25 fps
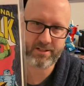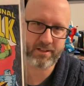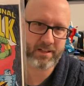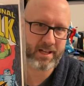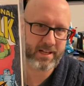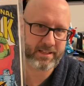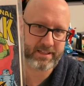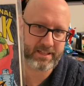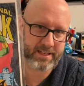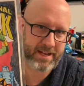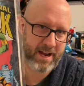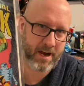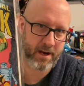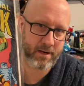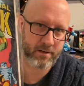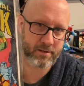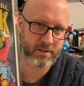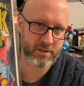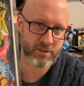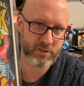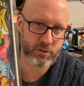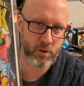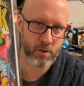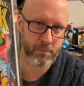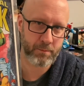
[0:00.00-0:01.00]
like the
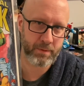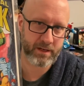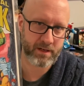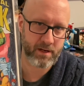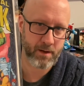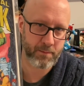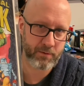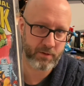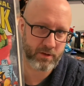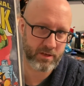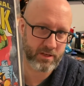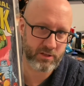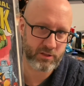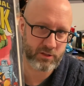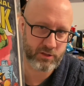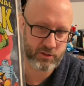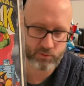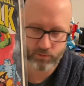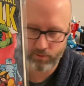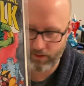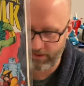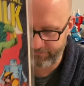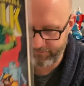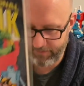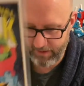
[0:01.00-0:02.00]
character, so I'll pick up her
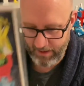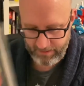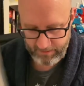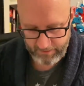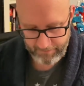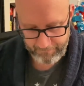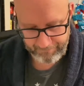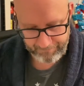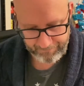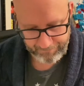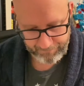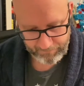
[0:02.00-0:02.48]
issues when I find them.